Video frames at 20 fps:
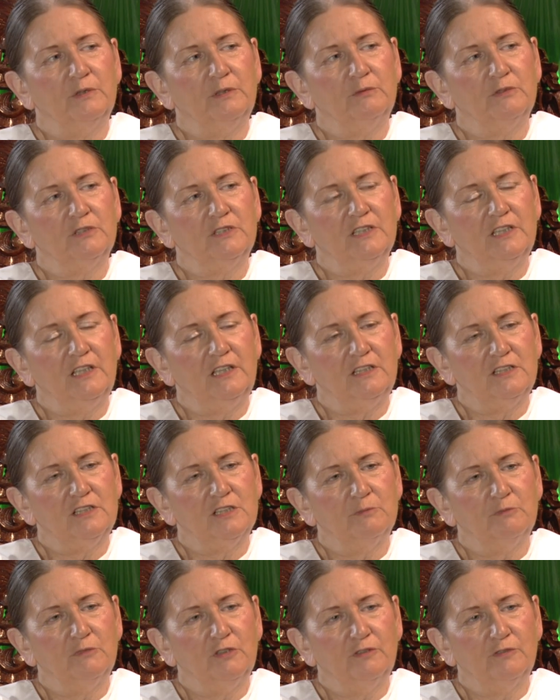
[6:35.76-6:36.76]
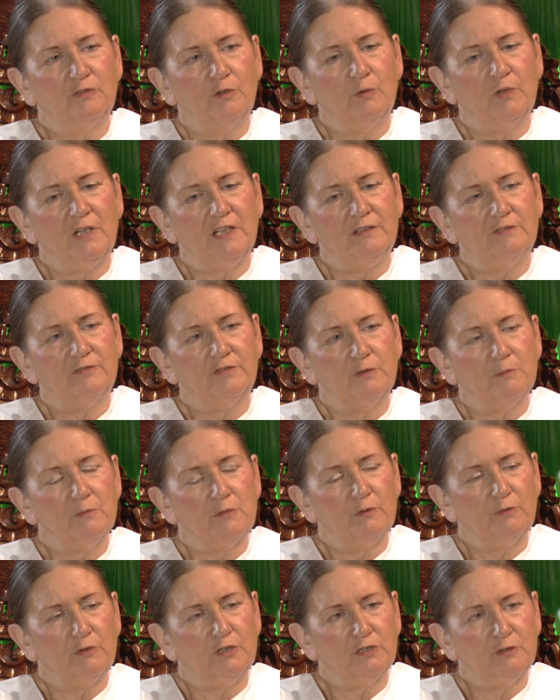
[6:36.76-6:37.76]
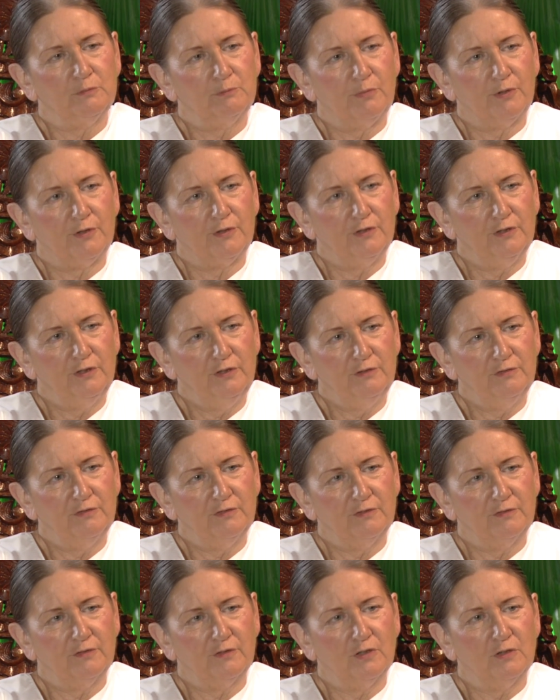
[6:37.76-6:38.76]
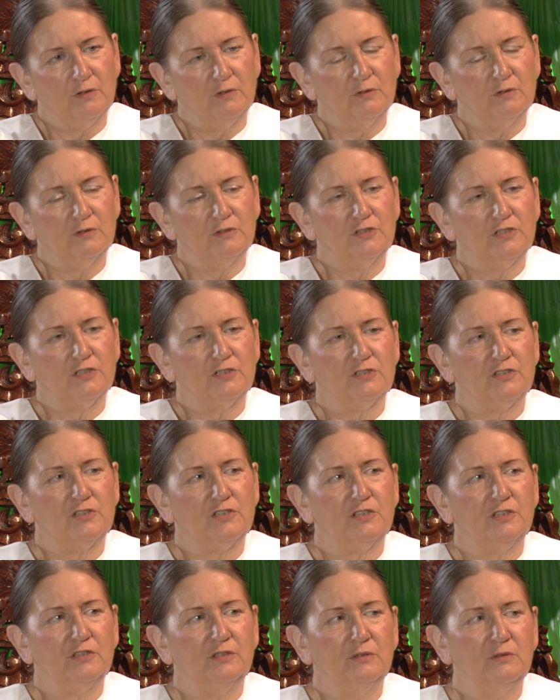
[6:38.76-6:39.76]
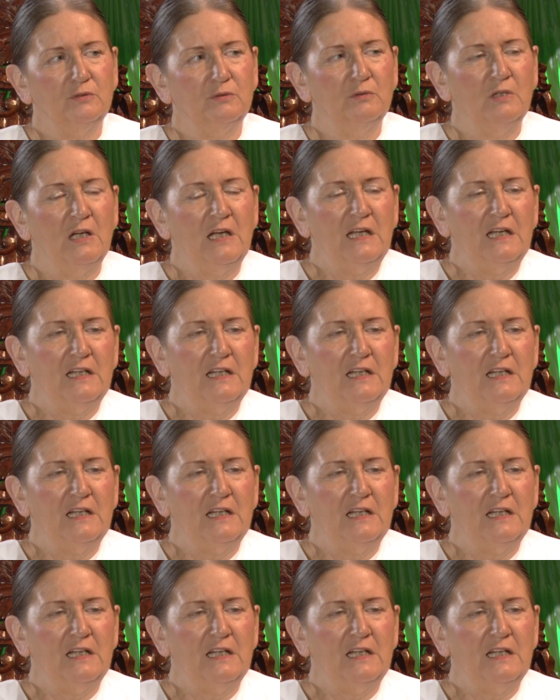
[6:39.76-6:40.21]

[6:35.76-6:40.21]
we would need to move away from the word proof of God to